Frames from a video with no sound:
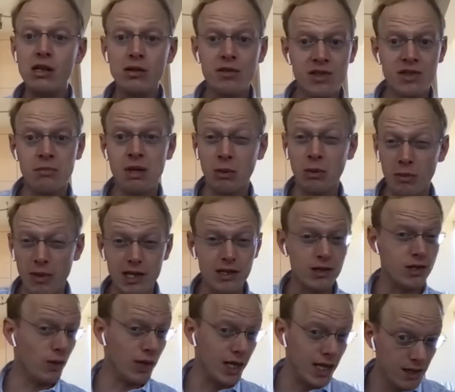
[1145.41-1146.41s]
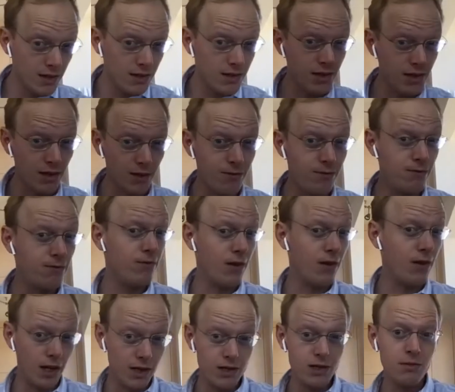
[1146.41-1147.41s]
Some people might donate to the
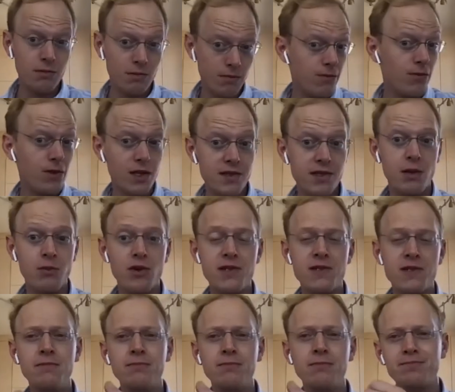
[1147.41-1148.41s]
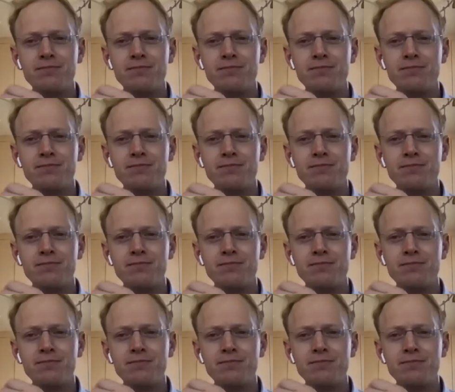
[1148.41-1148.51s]
fund for the same reason.